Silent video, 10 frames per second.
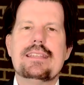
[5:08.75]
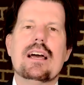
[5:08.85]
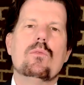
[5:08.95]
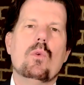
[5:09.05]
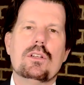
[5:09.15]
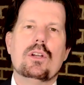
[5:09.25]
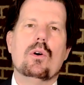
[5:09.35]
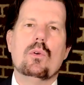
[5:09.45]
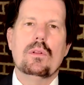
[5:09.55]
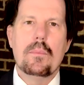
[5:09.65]
down one
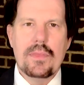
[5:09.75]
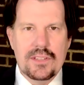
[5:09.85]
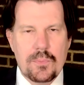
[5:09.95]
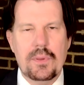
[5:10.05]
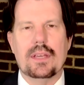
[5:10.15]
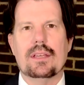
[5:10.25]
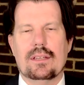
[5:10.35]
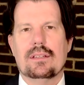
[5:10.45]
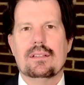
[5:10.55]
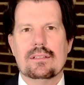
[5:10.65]
goal that's big
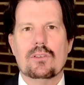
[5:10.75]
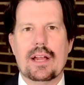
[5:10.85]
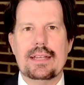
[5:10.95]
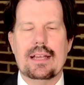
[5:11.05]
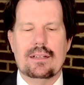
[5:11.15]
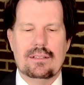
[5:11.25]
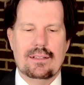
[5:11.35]
right now